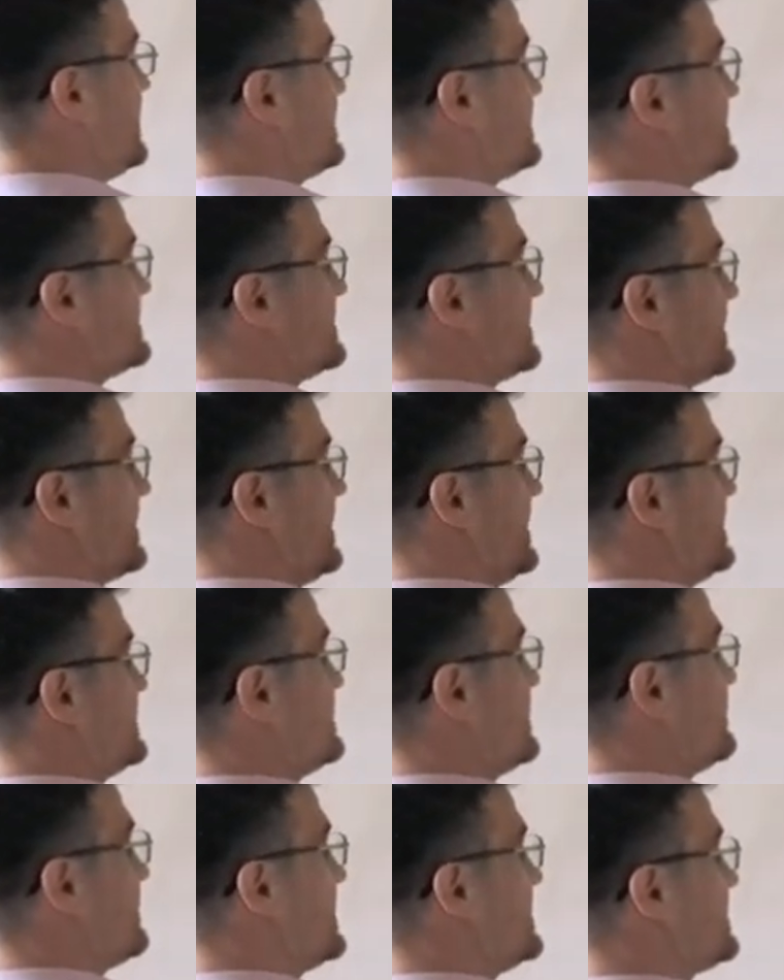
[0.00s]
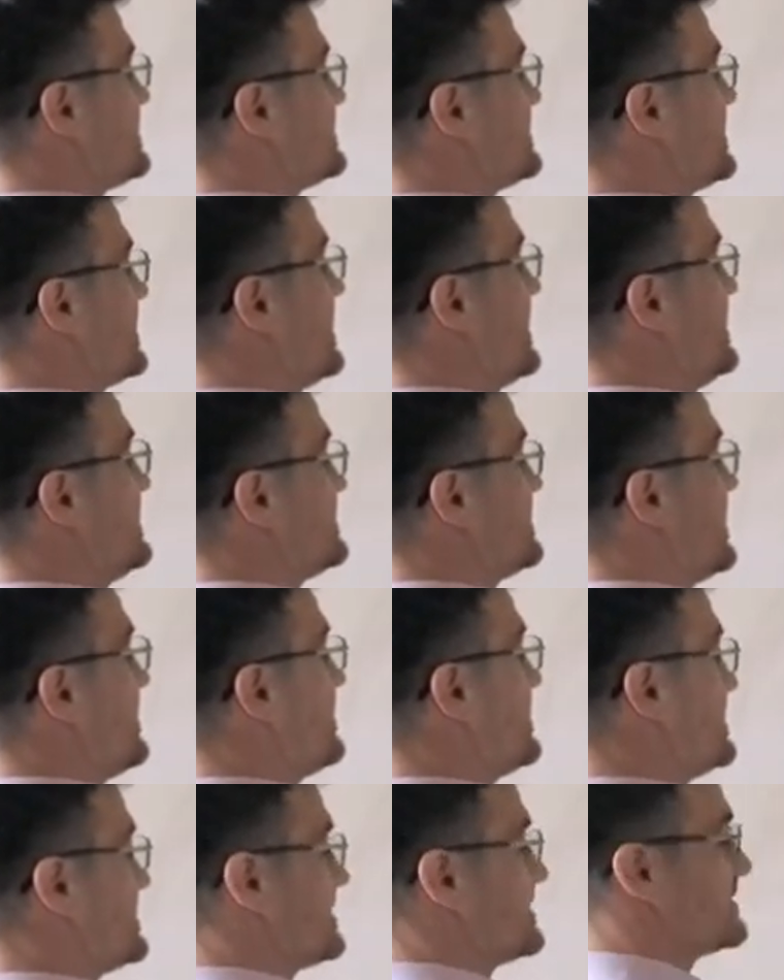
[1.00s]
this is the case. If this is the case, then
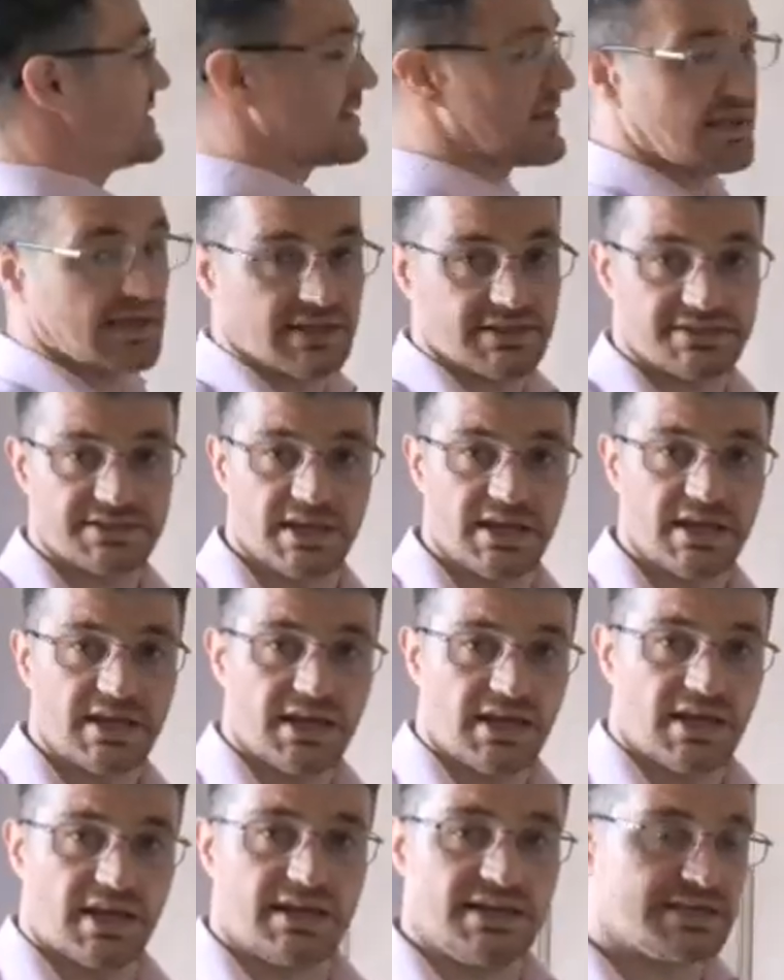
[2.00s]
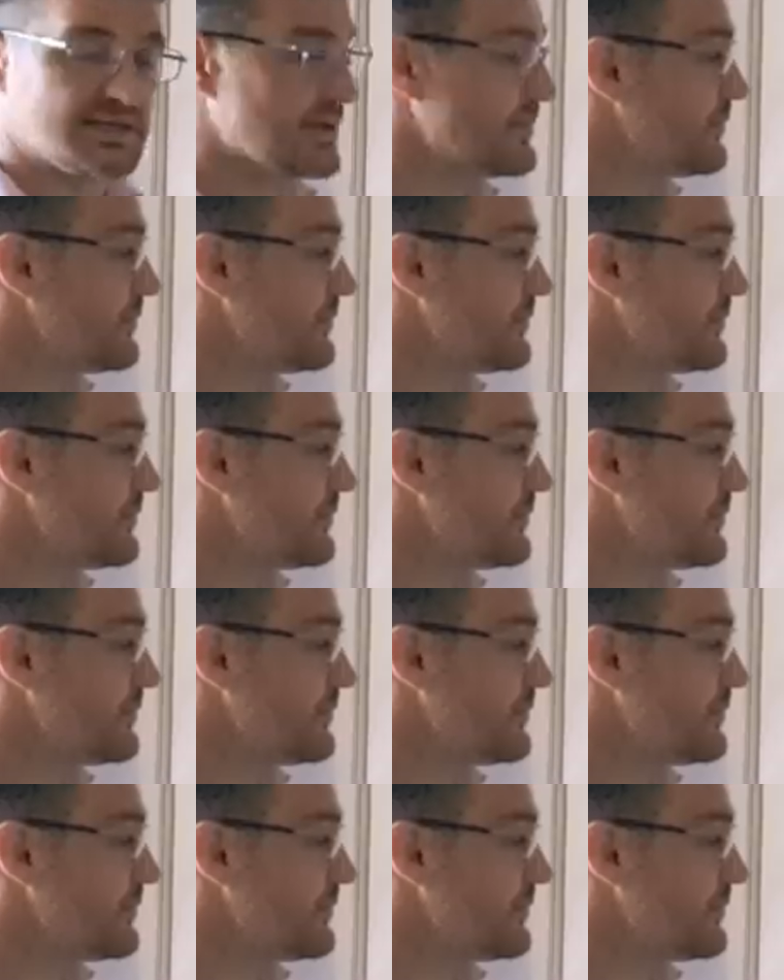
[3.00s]
this is the case. And it's